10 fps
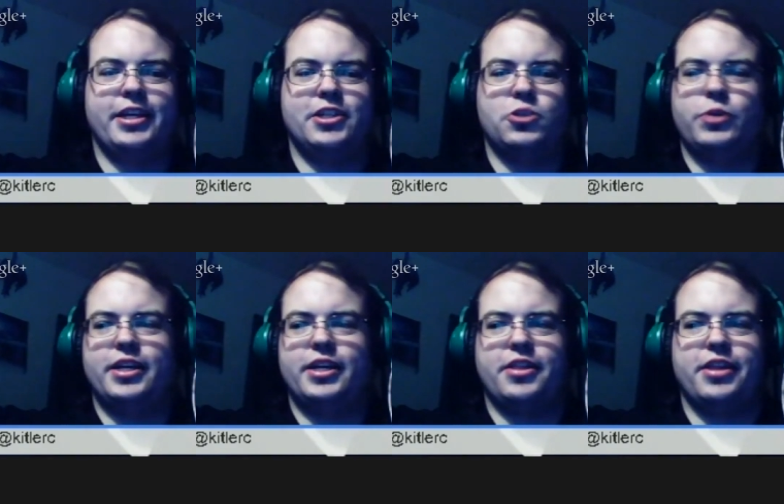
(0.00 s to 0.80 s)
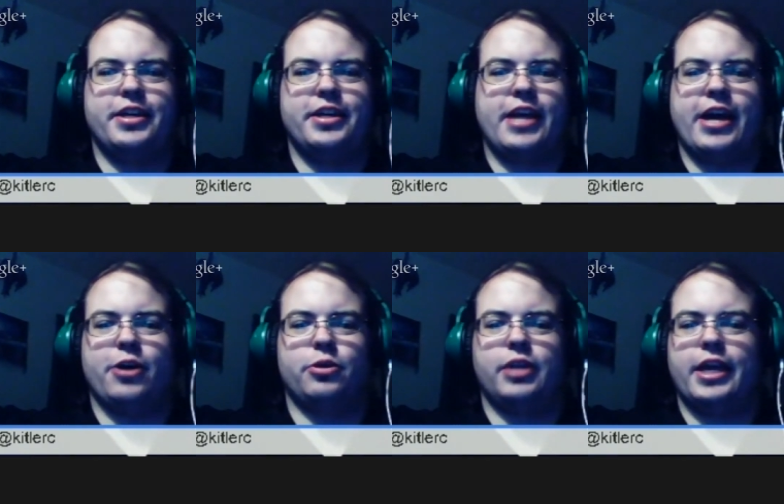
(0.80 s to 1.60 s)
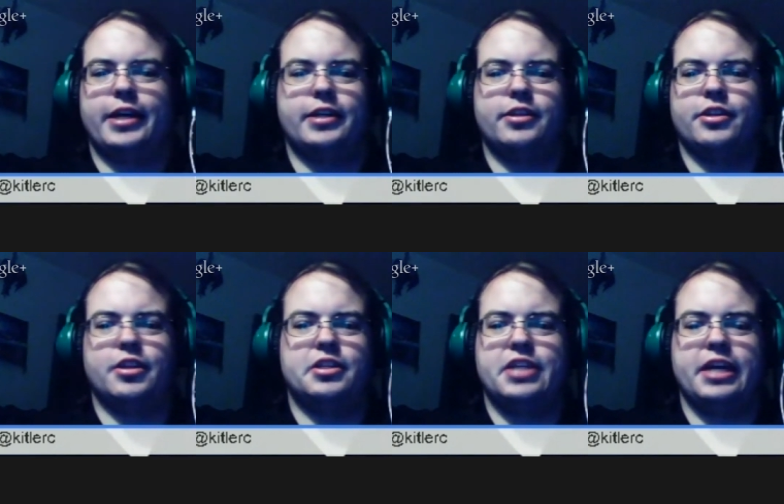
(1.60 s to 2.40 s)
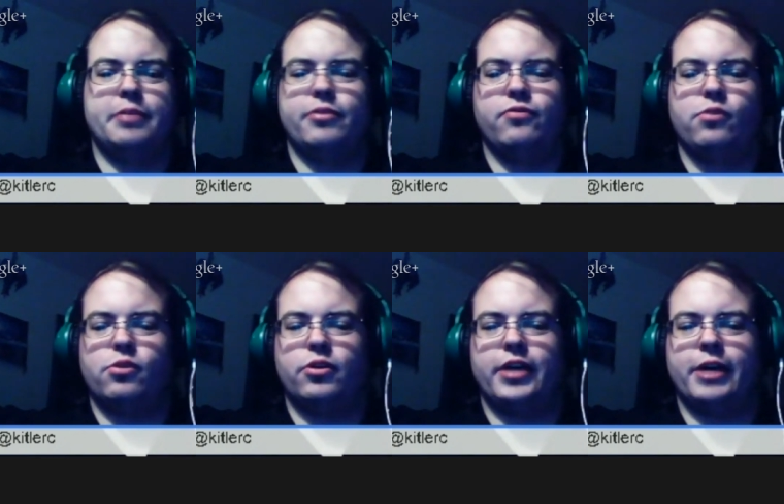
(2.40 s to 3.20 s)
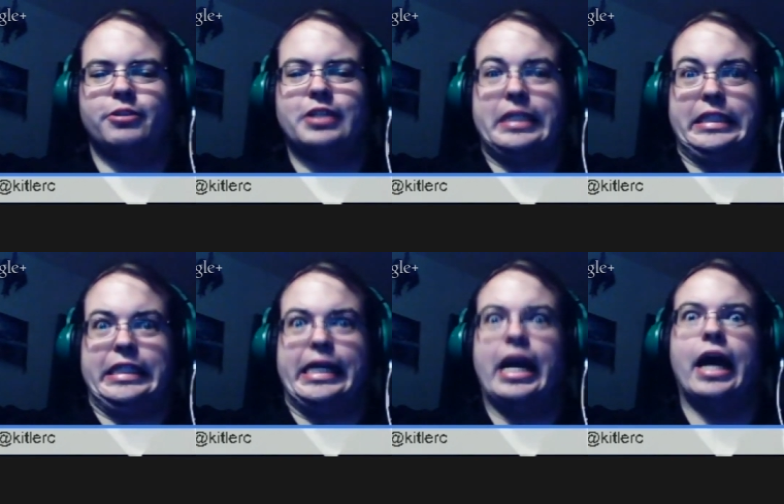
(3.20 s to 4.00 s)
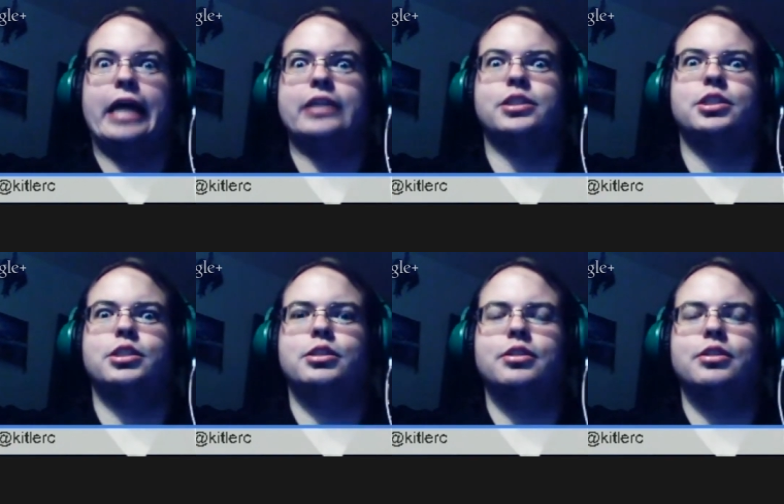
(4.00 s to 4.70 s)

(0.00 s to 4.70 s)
tweeted a thing out like the day before, and I was like, yes,